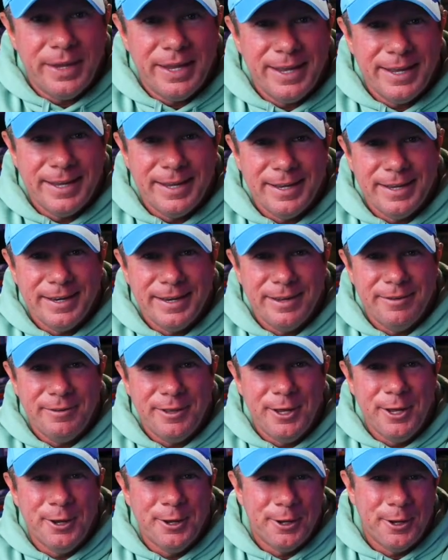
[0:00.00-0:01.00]
And
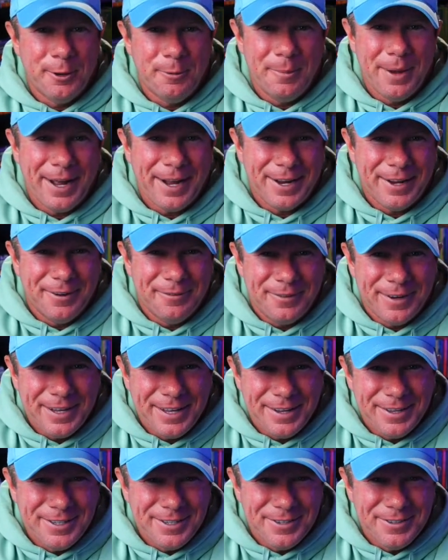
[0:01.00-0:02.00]
if you go back on my
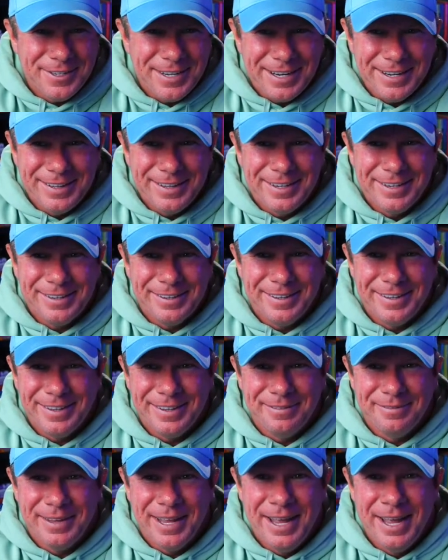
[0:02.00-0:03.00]
YouTube channel, literally the